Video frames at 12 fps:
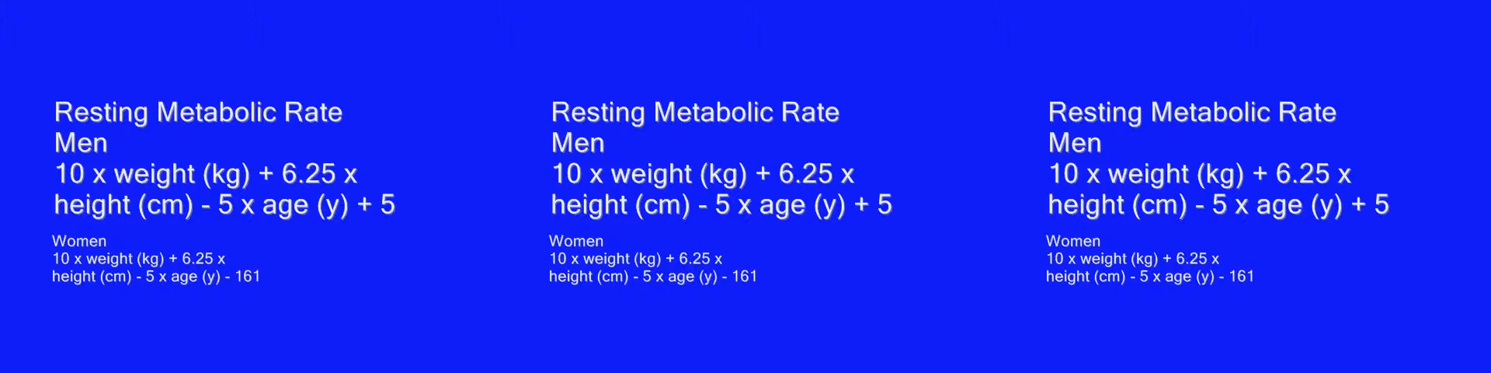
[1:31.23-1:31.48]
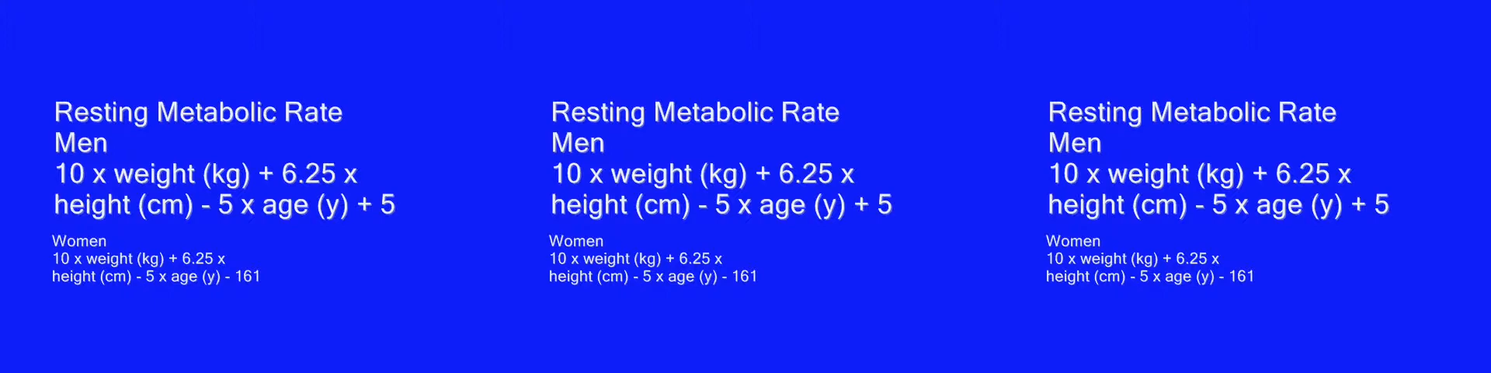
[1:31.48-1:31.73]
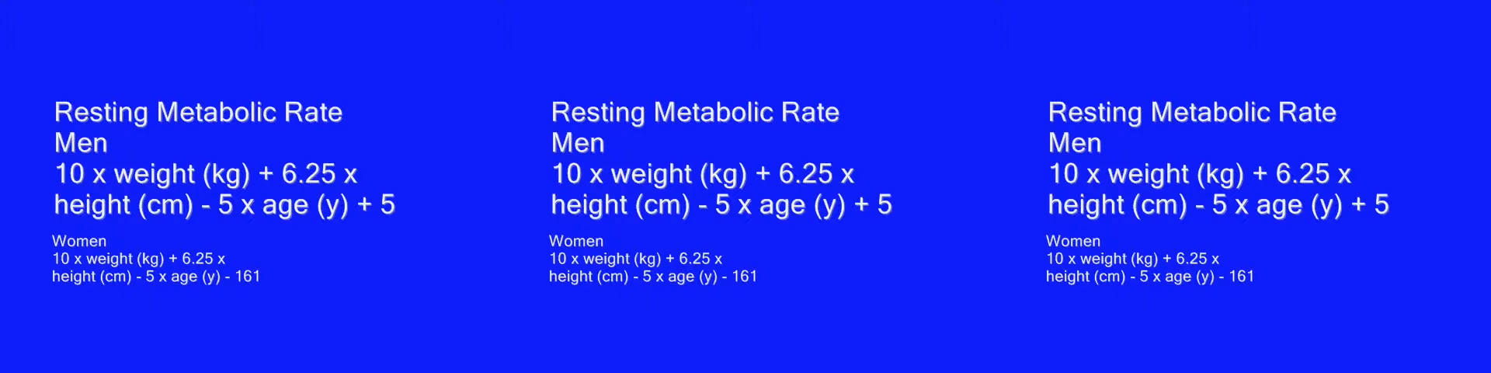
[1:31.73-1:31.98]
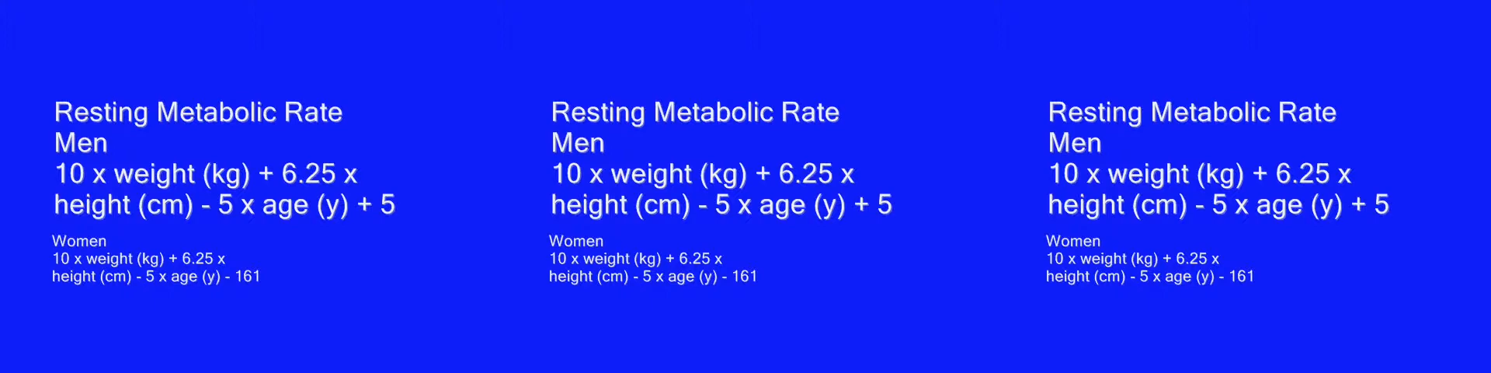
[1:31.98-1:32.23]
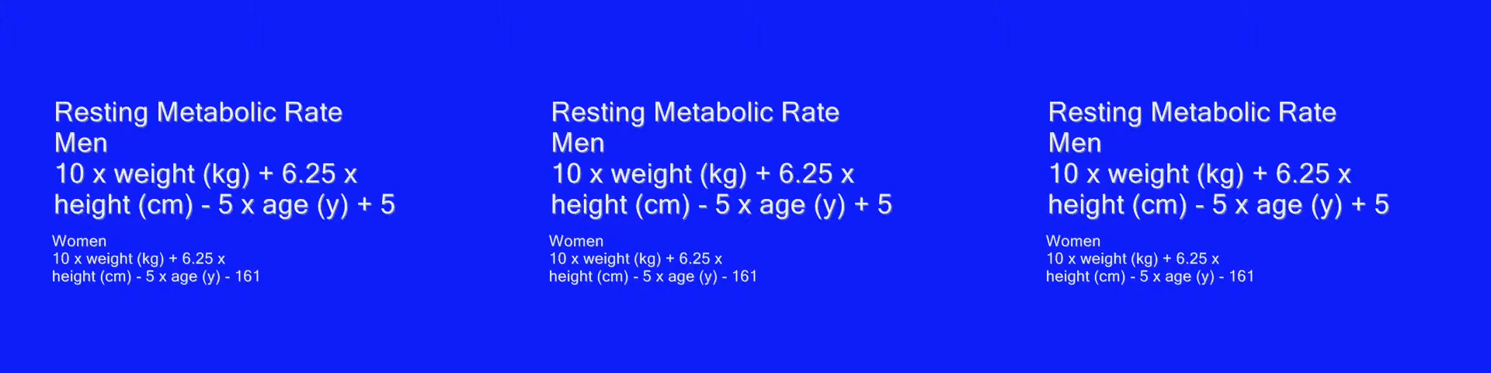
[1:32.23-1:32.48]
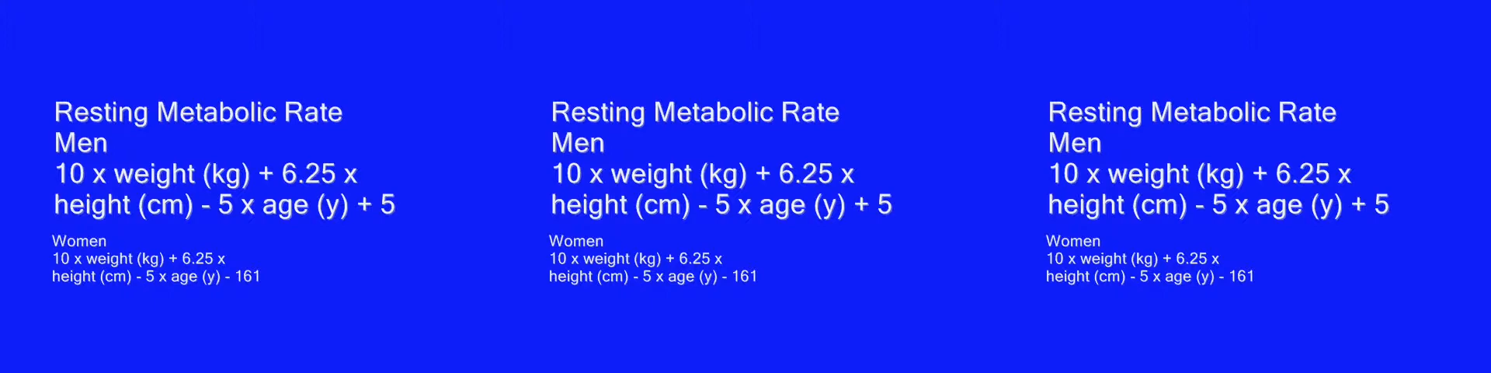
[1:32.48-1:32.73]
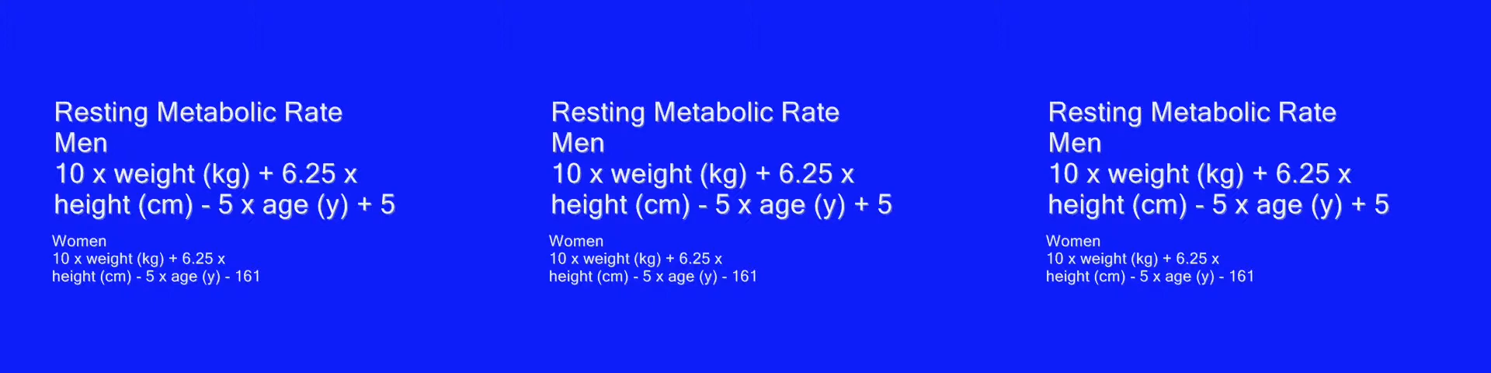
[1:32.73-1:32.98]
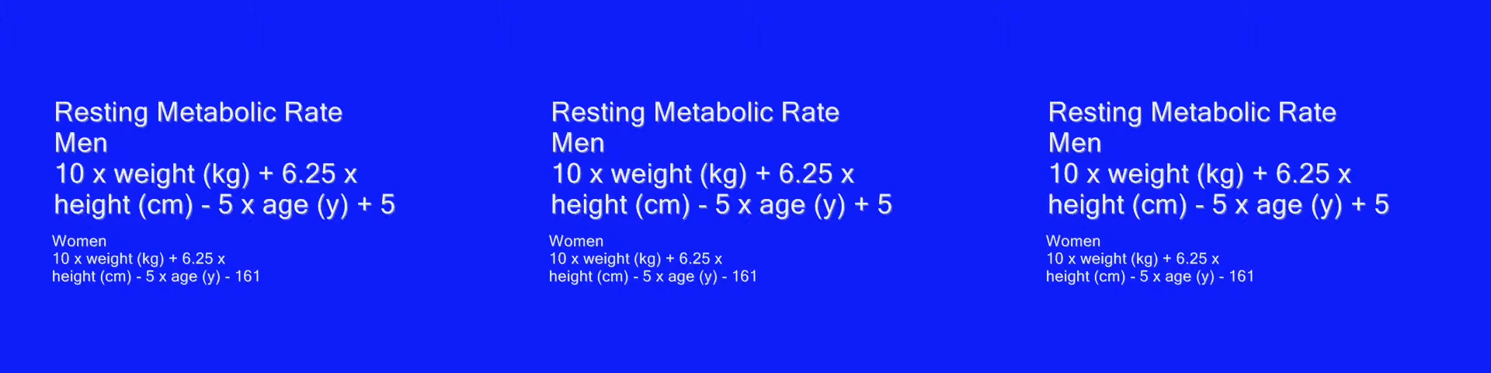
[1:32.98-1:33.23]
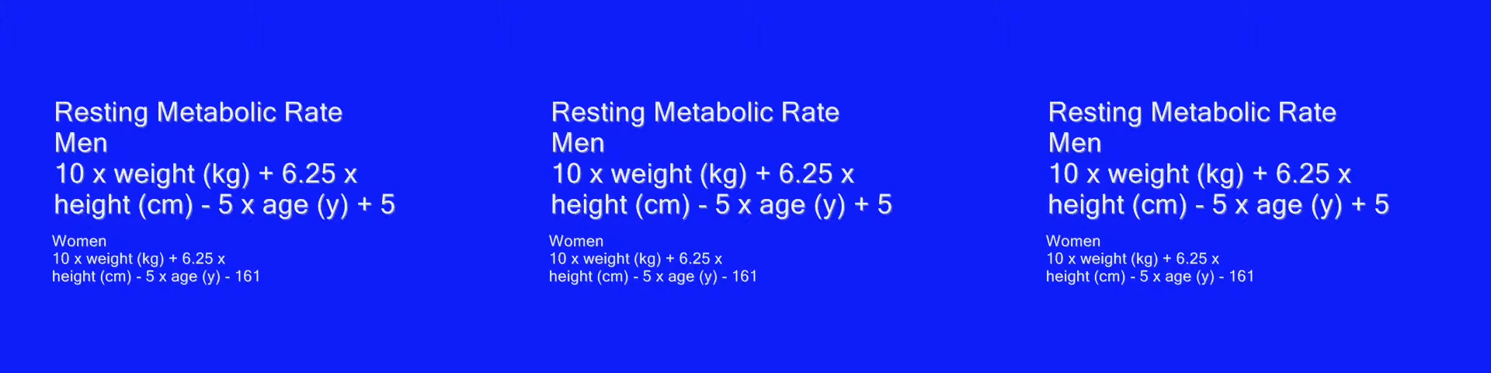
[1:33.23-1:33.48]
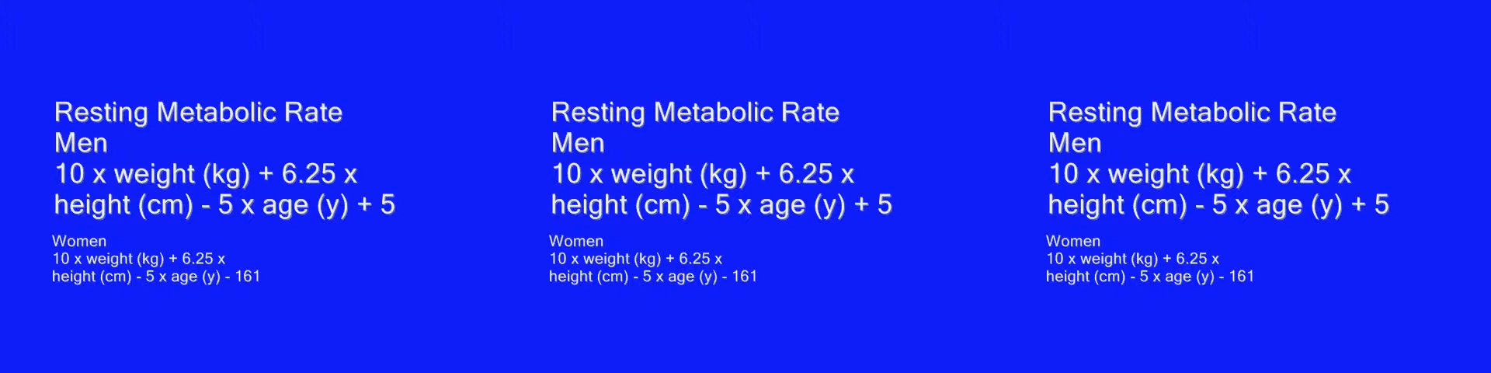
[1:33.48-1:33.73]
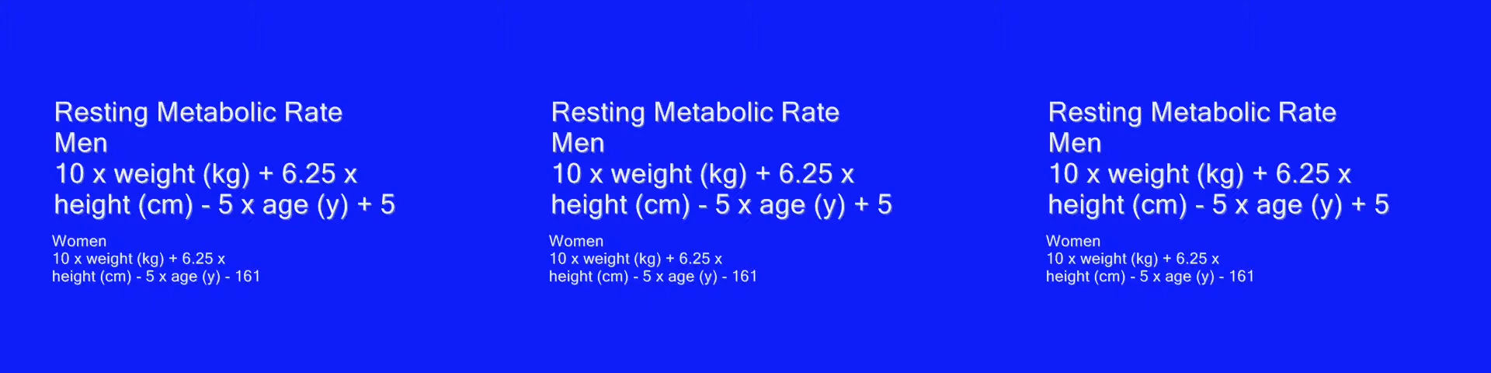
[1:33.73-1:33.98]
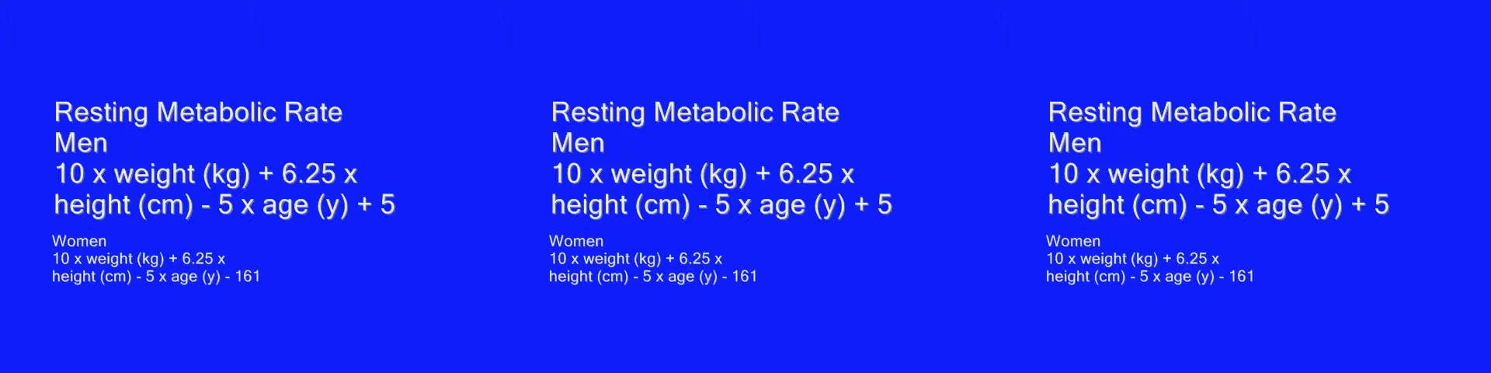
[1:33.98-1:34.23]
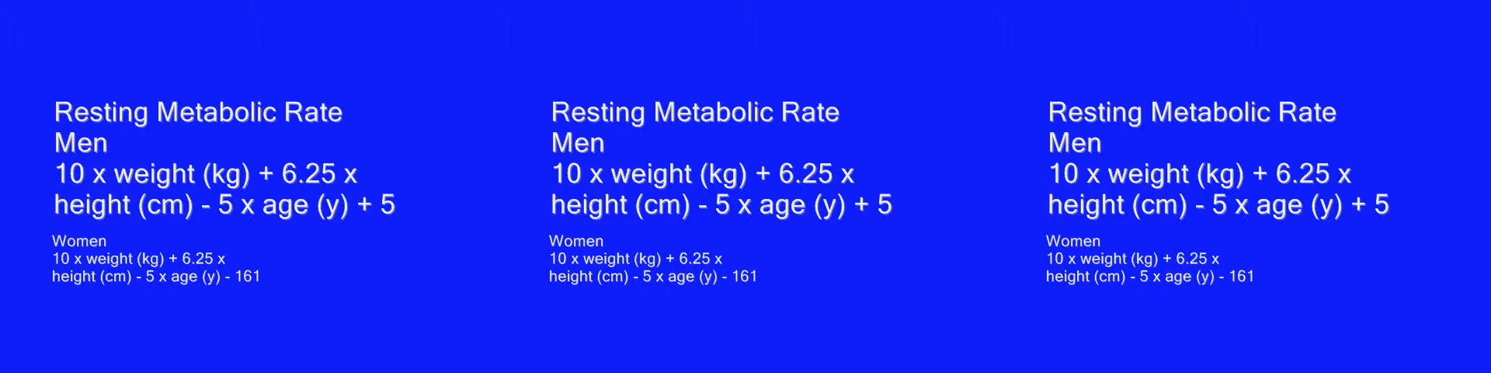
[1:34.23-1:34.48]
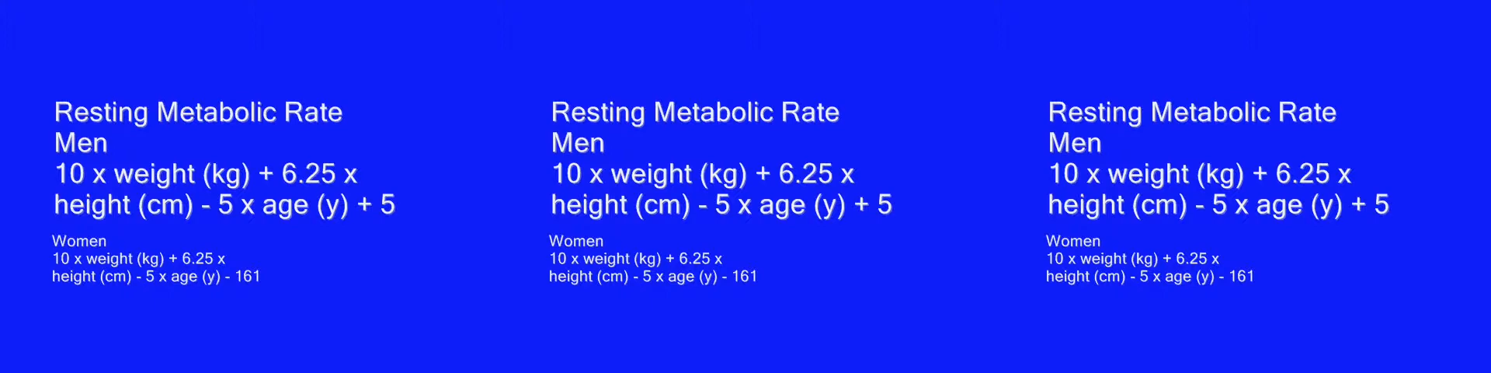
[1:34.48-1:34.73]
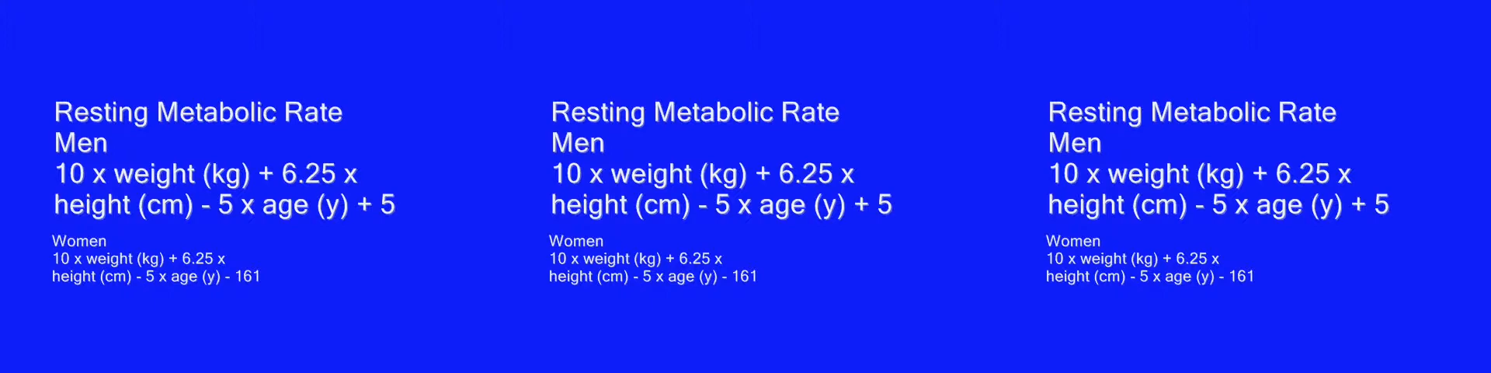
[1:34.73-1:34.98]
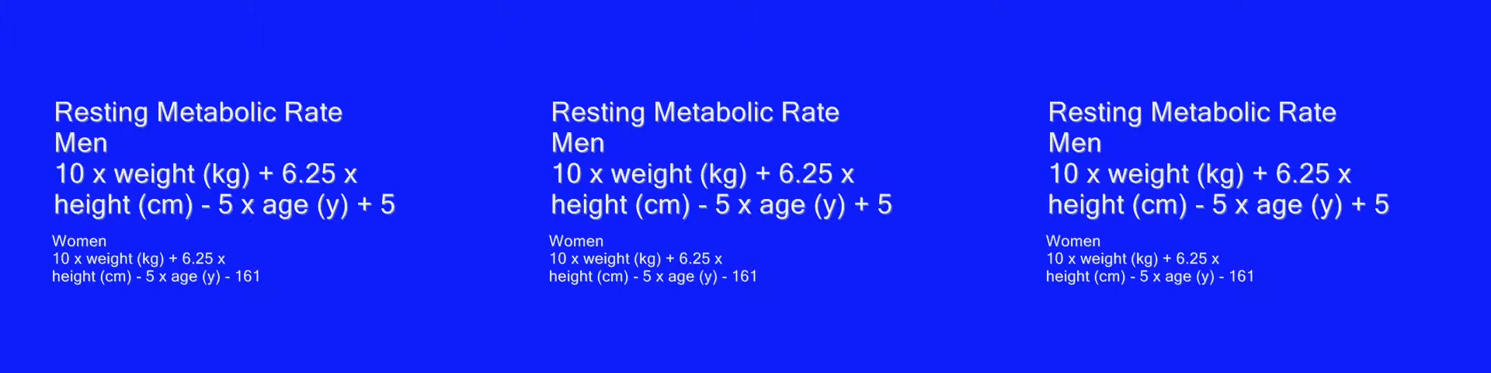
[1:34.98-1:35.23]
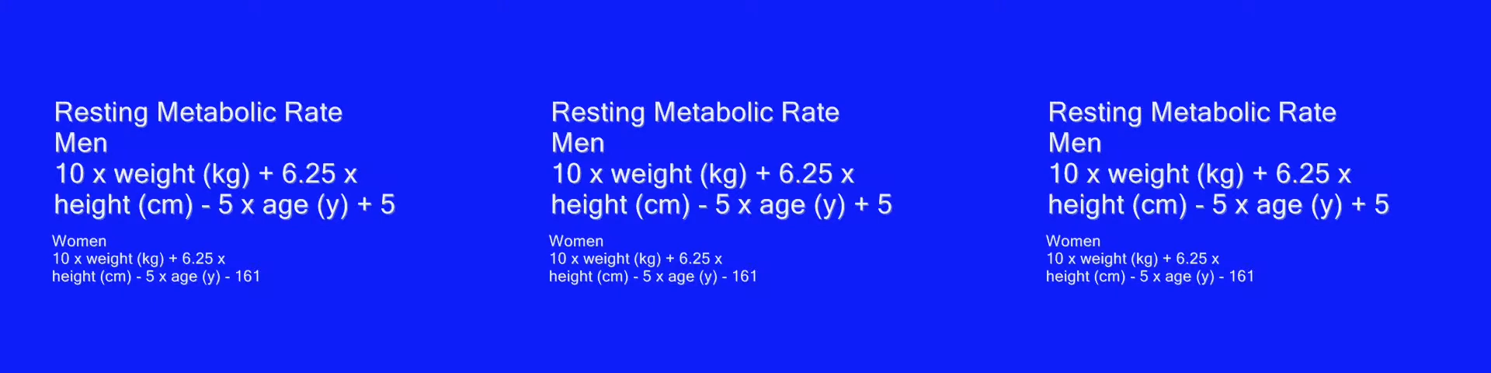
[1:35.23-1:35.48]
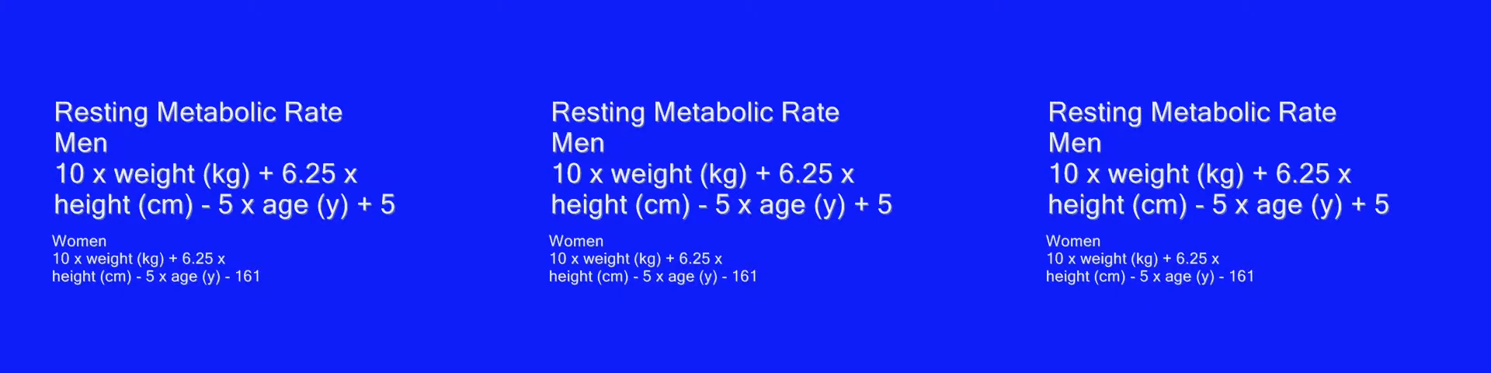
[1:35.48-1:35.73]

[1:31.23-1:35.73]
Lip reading: No face is visible, so there are no lips to read.